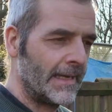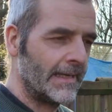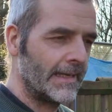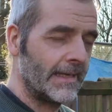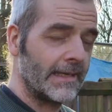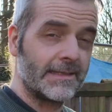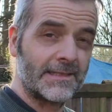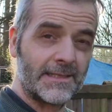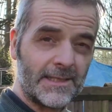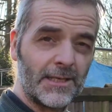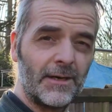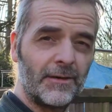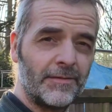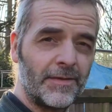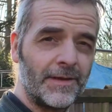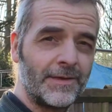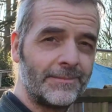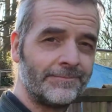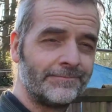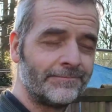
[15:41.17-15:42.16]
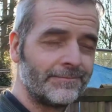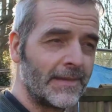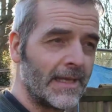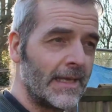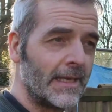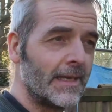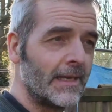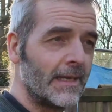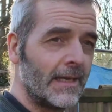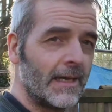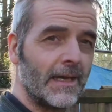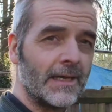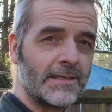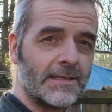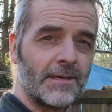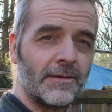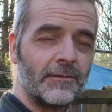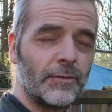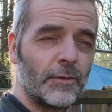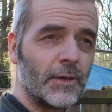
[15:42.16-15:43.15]
It's tough. It's
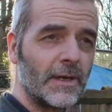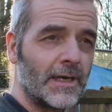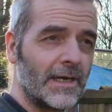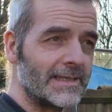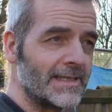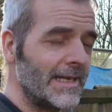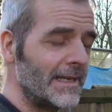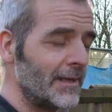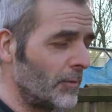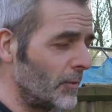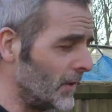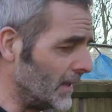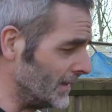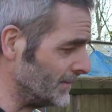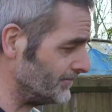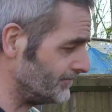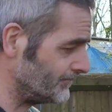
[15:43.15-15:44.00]
tough work, I'll tell you what.